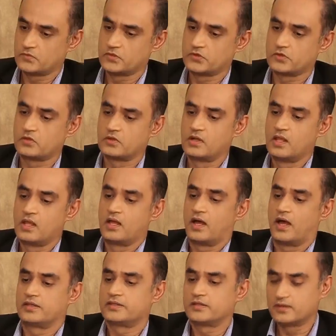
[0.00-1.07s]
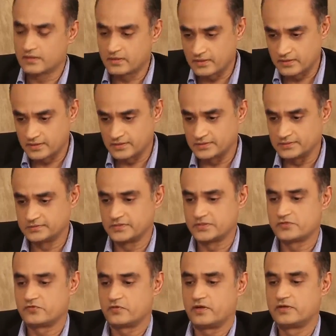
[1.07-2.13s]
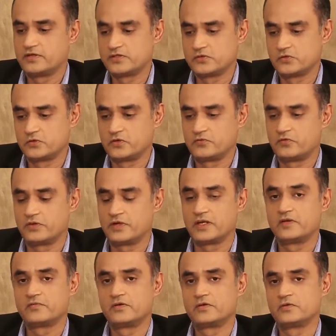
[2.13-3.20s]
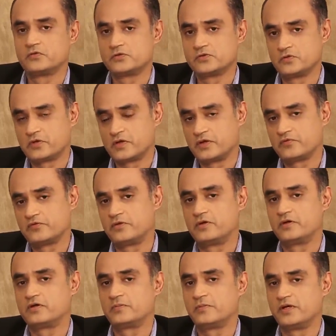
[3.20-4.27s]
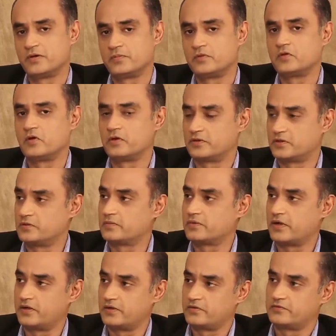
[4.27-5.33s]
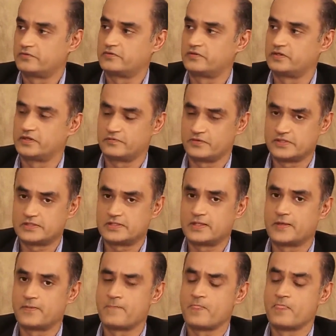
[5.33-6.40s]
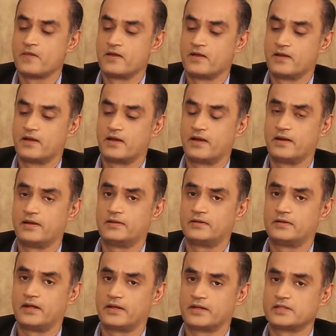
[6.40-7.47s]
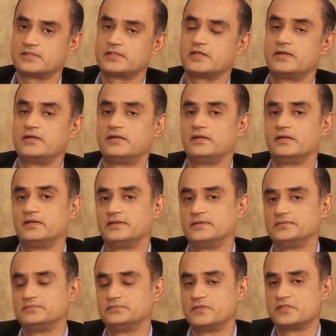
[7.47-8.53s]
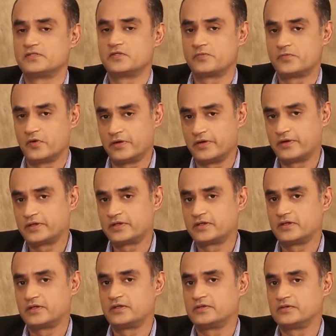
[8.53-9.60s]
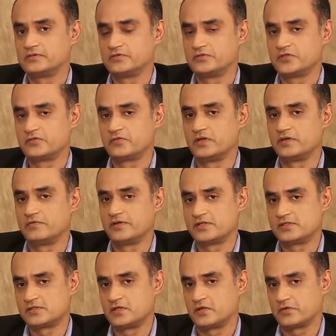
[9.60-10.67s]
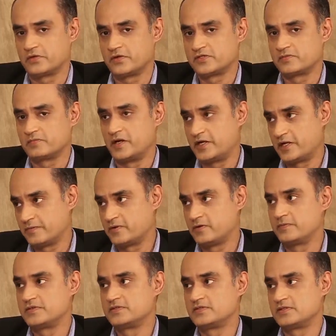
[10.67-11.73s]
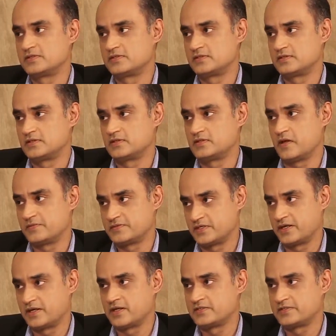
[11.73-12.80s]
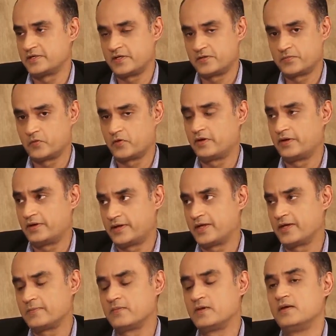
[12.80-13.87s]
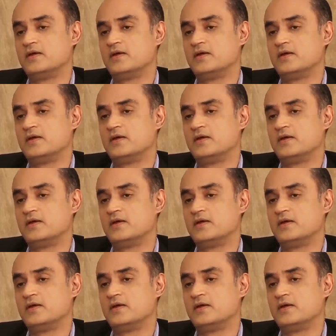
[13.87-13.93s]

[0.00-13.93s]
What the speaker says: Sure. I think this fund is suited for anyone who's looking for medium to long term kind of investing. And like I said, this is a product which will invest across multiple business upcycles at any point in time.